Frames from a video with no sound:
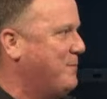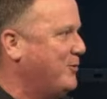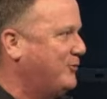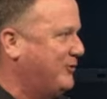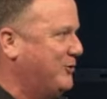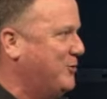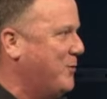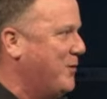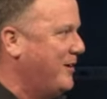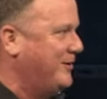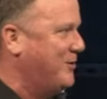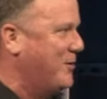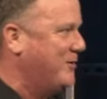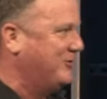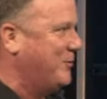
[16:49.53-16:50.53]
most annoying
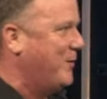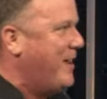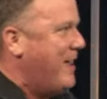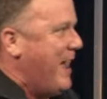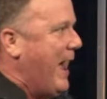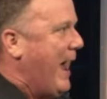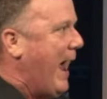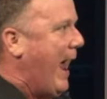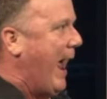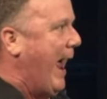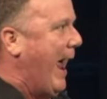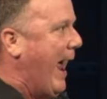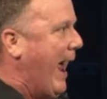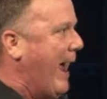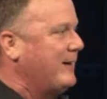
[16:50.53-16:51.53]
noise? You know,
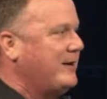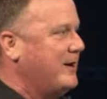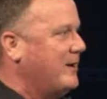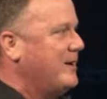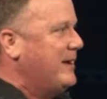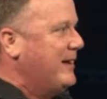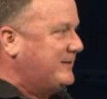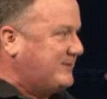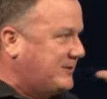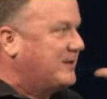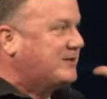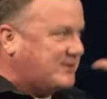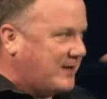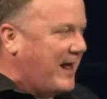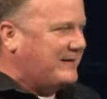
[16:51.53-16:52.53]

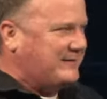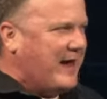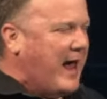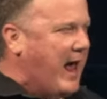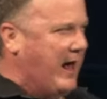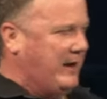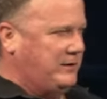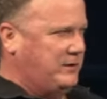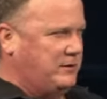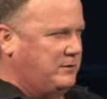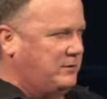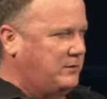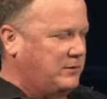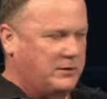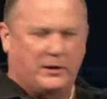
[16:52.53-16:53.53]
it's like that.
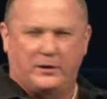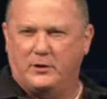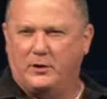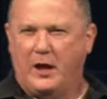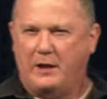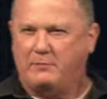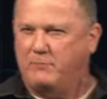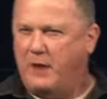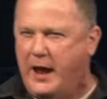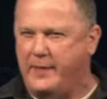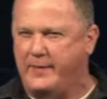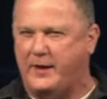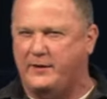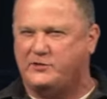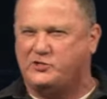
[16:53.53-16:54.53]
You're like, man,
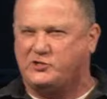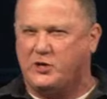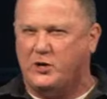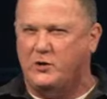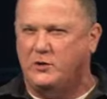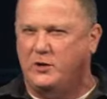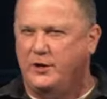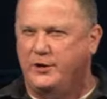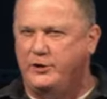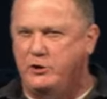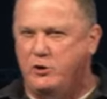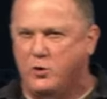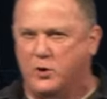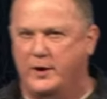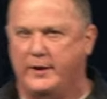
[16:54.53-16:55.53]
that is so
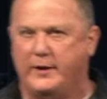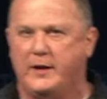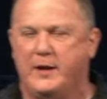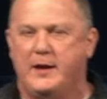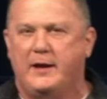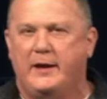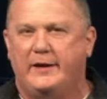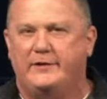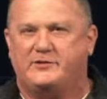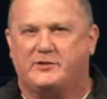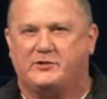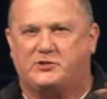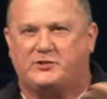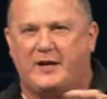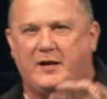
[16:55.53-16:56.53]
annoying. He
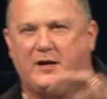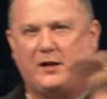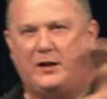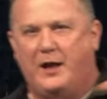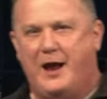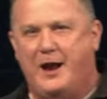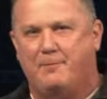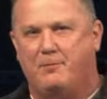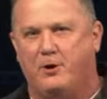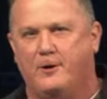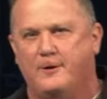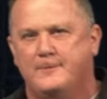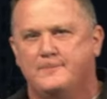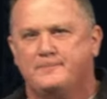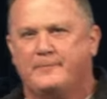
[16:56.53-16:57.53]
says, take clamor
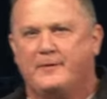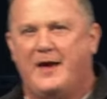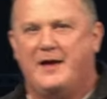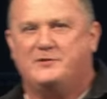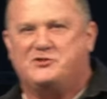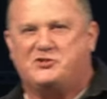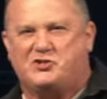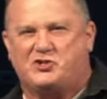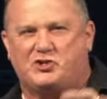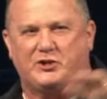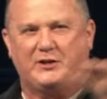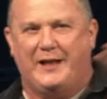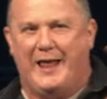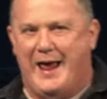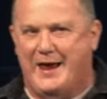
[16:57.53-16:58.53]
and
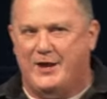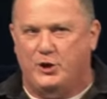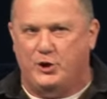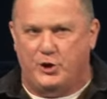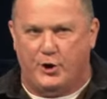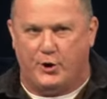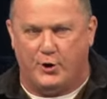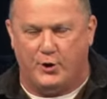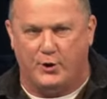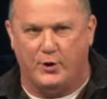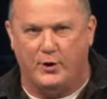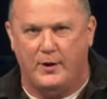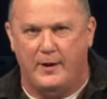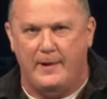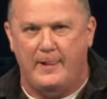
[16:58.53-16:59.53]

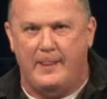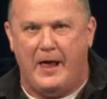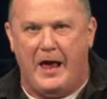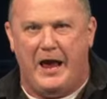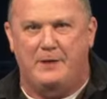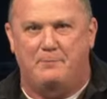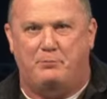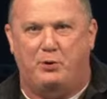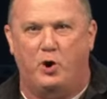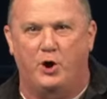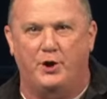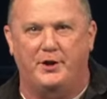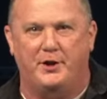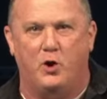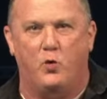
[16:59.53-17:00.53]
slander and
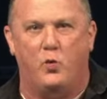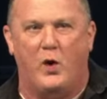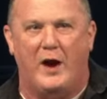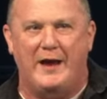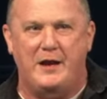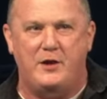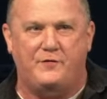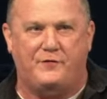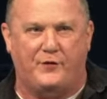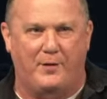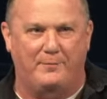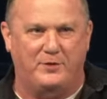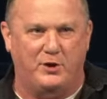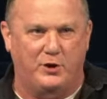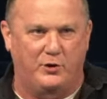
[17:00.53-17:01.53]
put it away
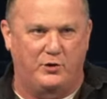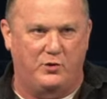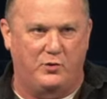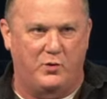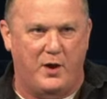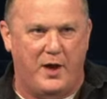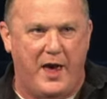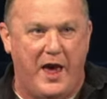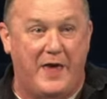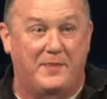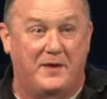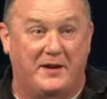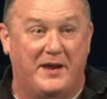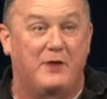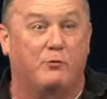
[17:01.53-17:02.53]
from you. And
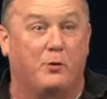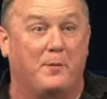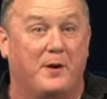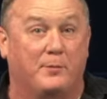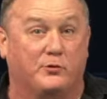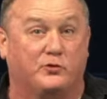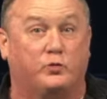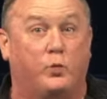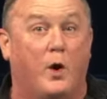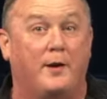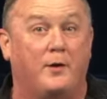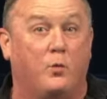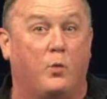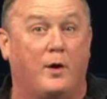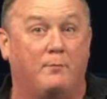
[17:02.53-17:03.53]
then he remembers
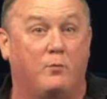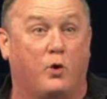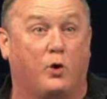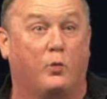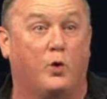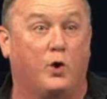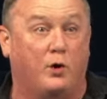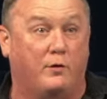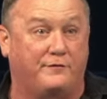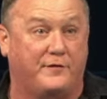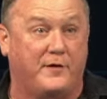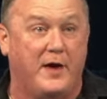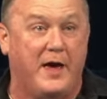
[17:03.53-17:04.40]
one more wolf,